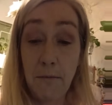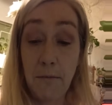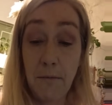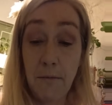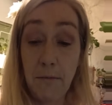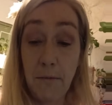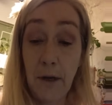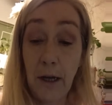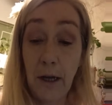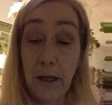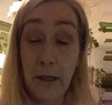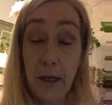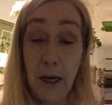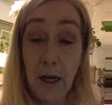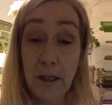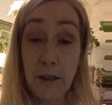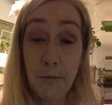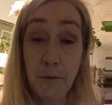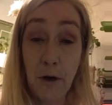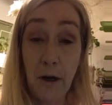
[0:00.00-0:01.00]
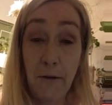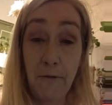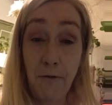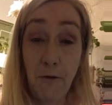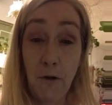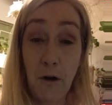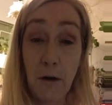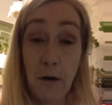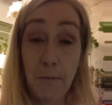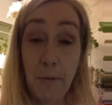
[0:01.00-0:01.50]
like, yes, pray
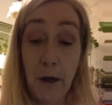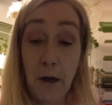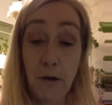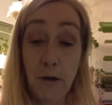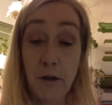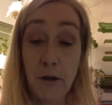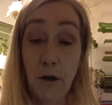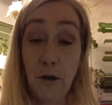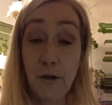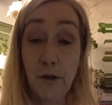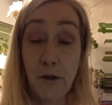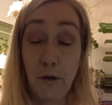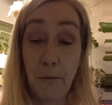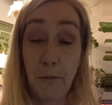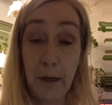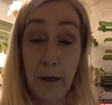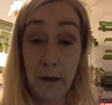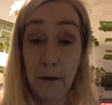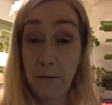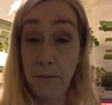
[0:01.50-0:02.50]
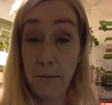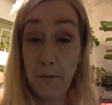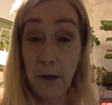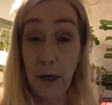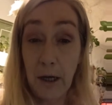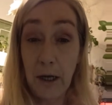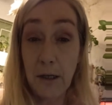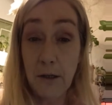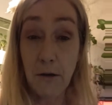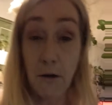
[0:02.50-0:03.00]
for it, but also assume it.
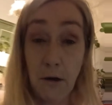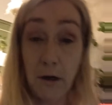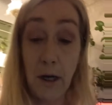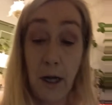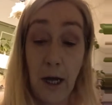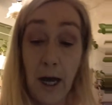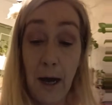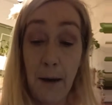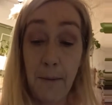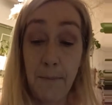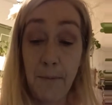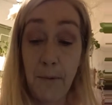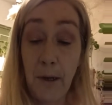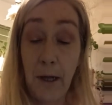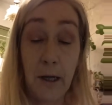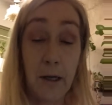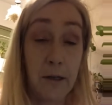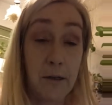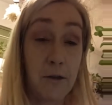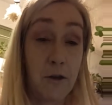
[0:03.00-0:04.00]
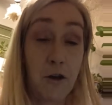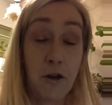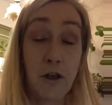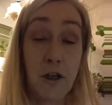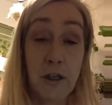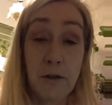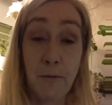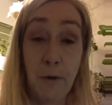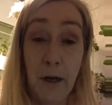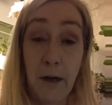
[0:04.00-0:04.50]
Like, it's already like, you're
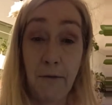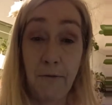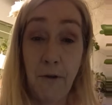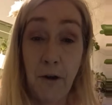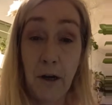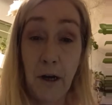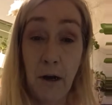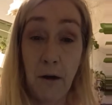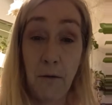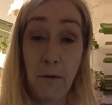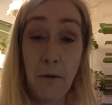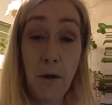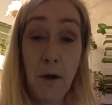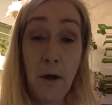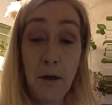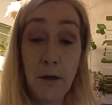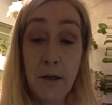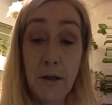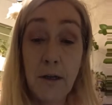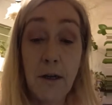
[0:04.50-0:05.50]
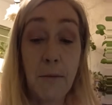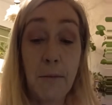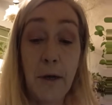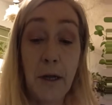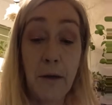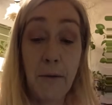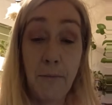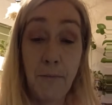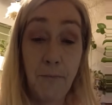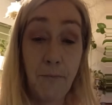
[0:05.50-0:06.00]
just waiting for it now to come
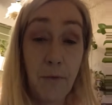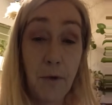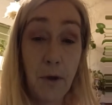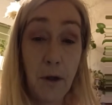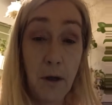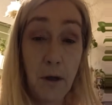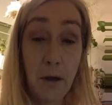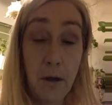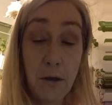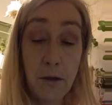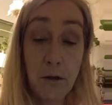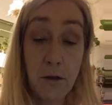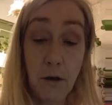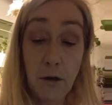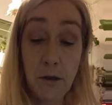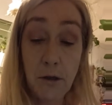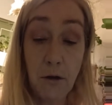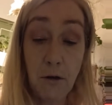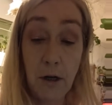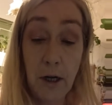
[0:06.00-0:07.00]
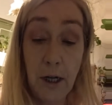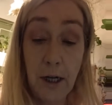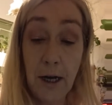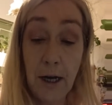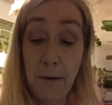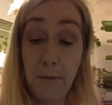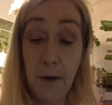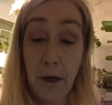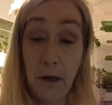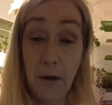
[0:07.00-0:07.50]
in. So it's already
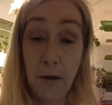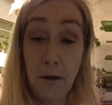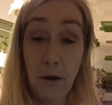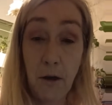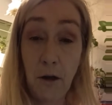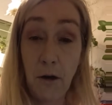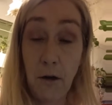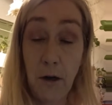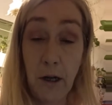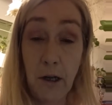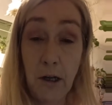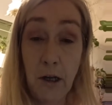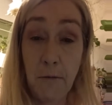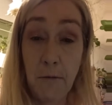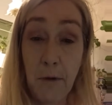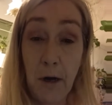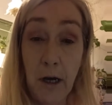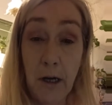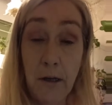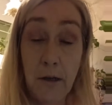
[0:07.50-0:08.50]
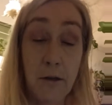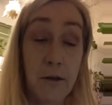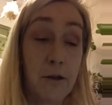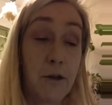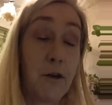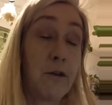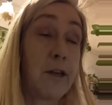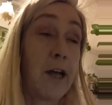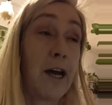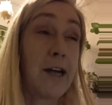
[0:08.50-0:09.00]
coming. You're already in your mind.
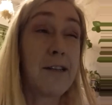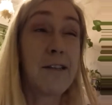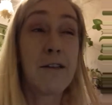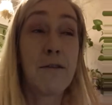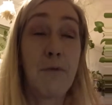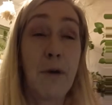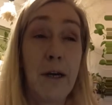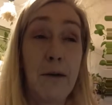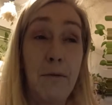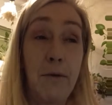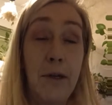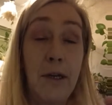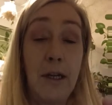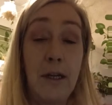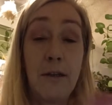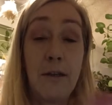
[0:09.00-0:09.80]
So that's the way we